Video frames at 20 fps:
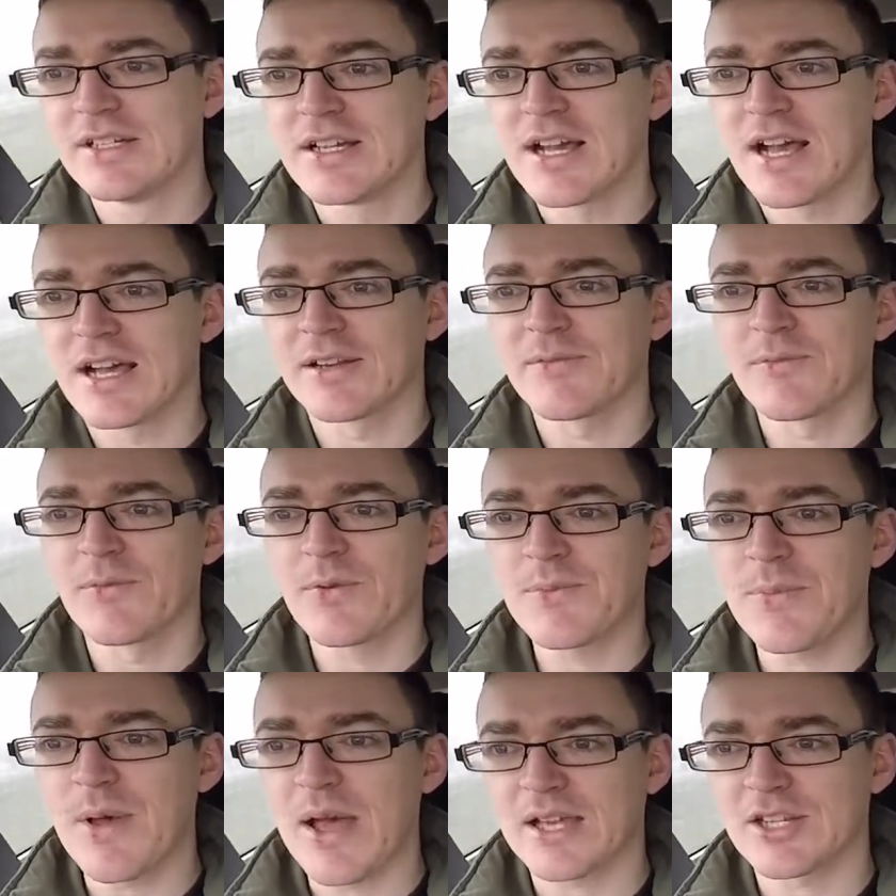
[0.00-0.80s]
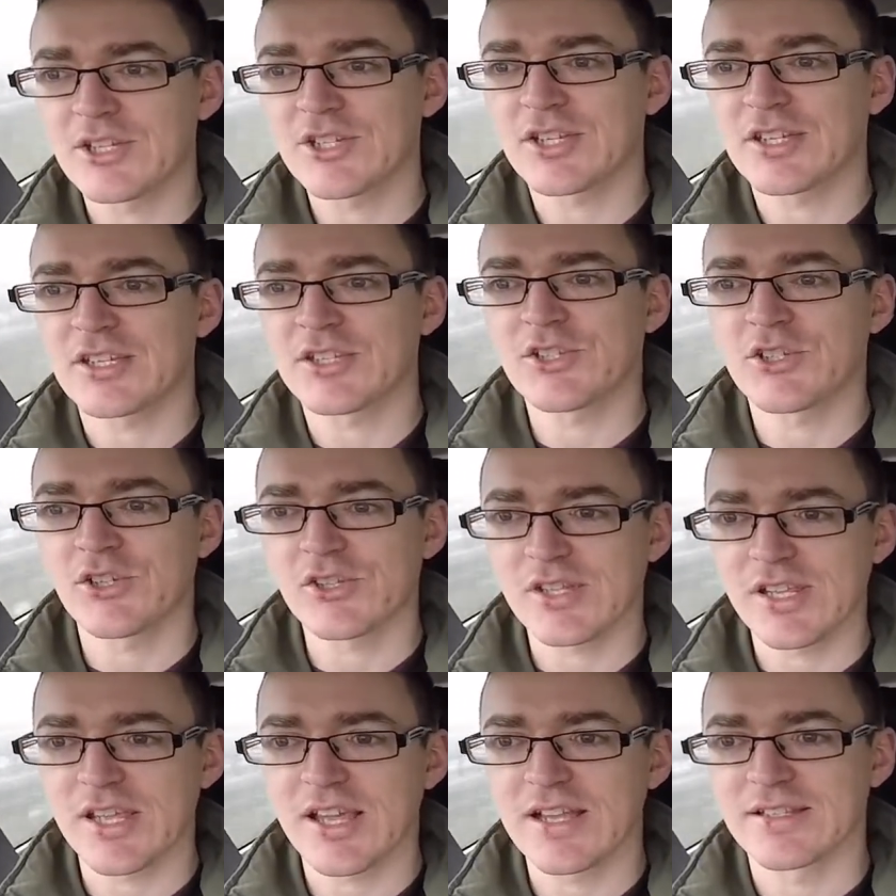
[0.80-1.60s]
and in one packaging it's just
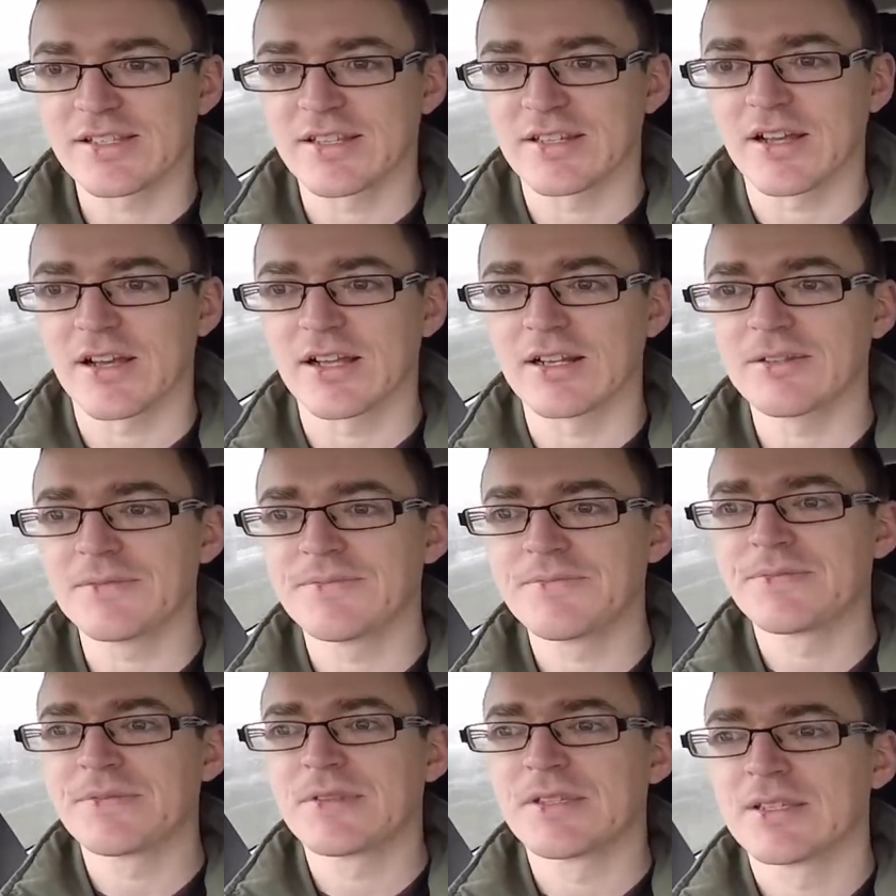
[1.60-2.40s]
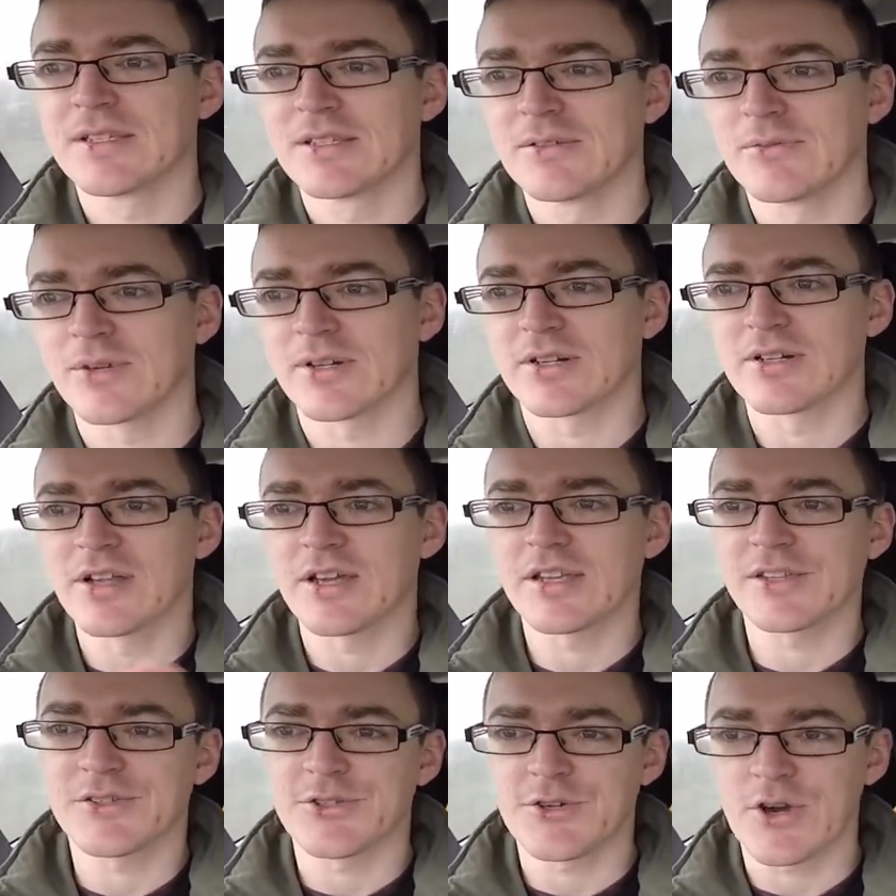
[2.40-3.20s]
the Elsa doll with her
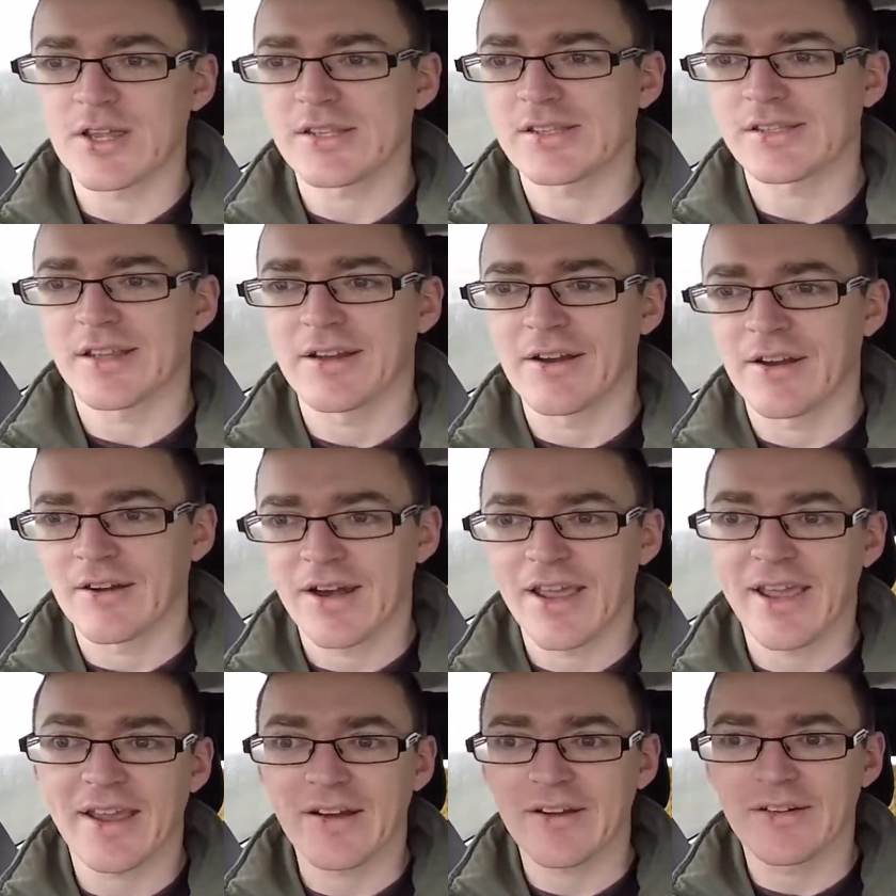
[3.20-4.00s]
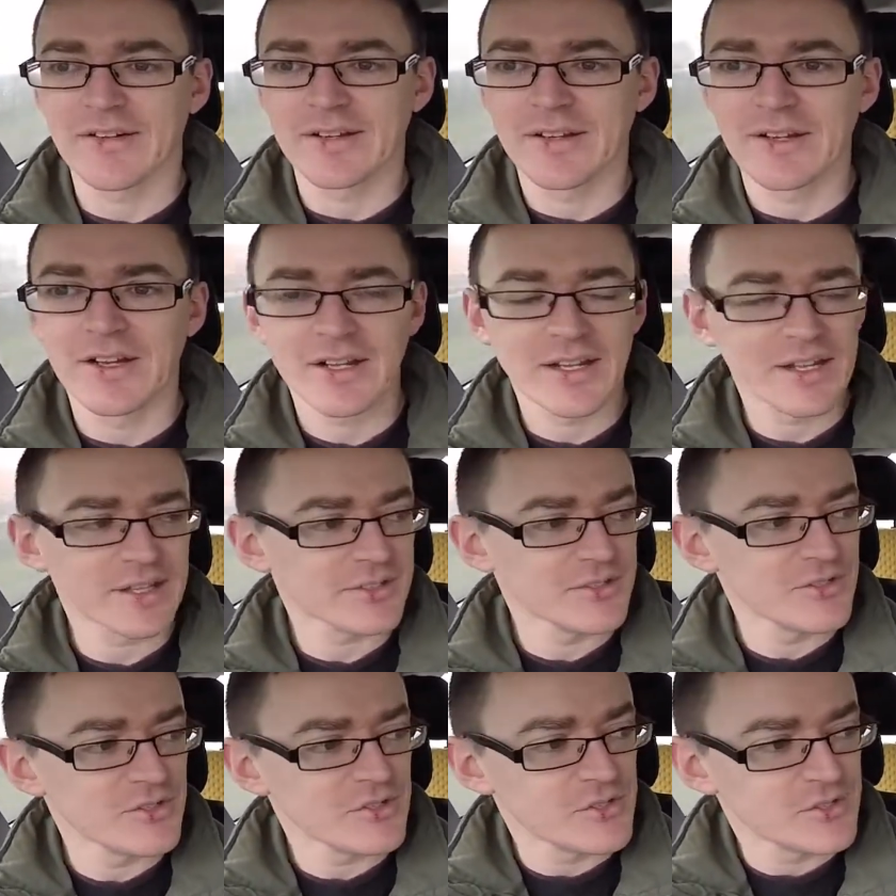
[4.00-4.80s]
nice dress and her hair and all that
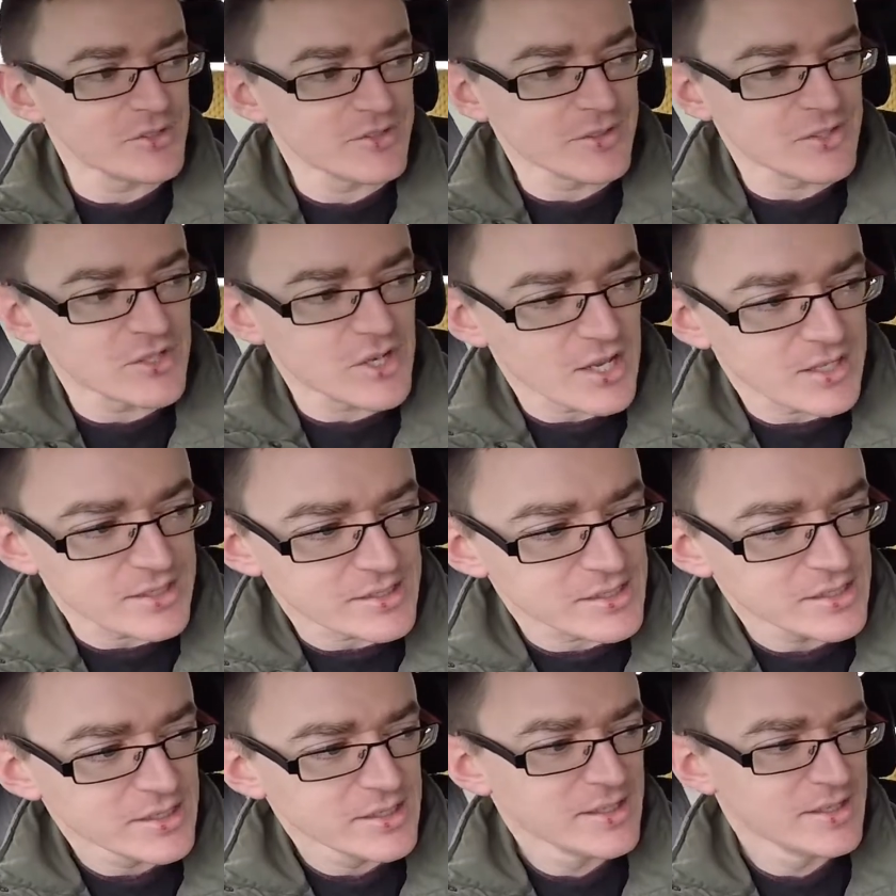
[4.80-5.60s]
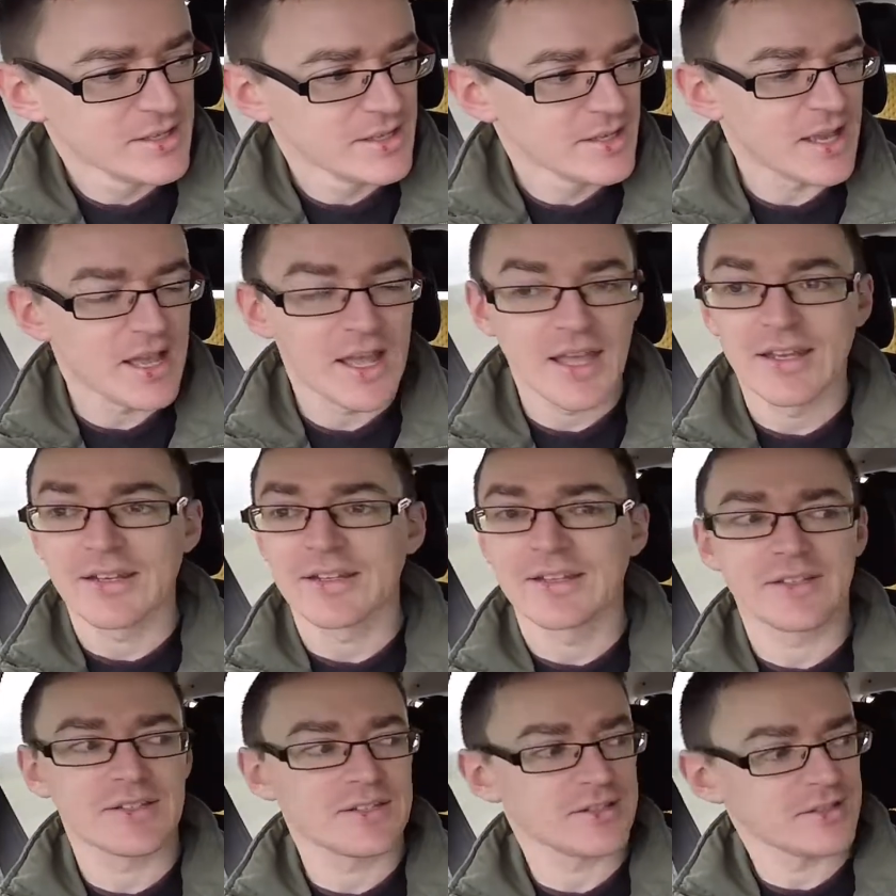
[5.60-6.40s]
jazz, and